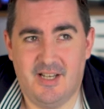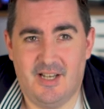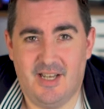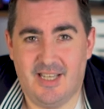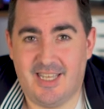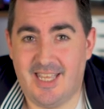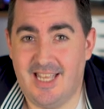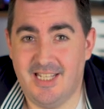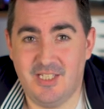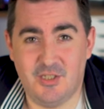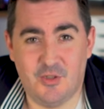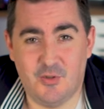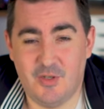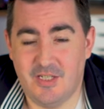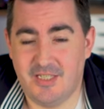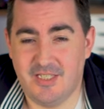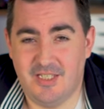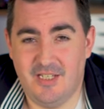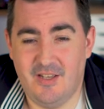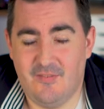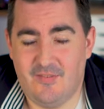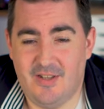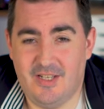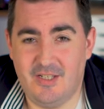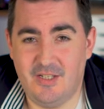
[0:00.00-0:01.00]
I can't stress
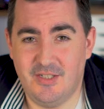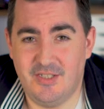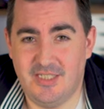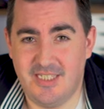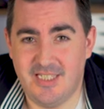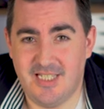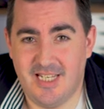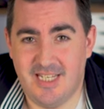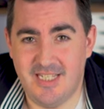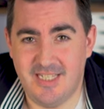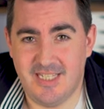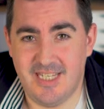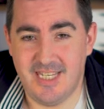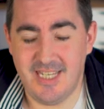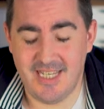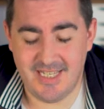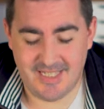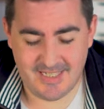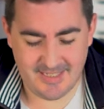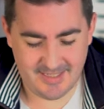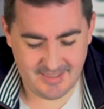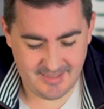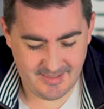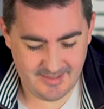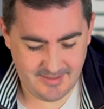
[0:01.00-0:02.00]
enough how good this lens
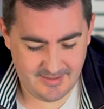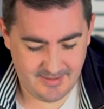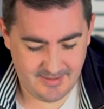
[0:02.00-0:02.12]
is.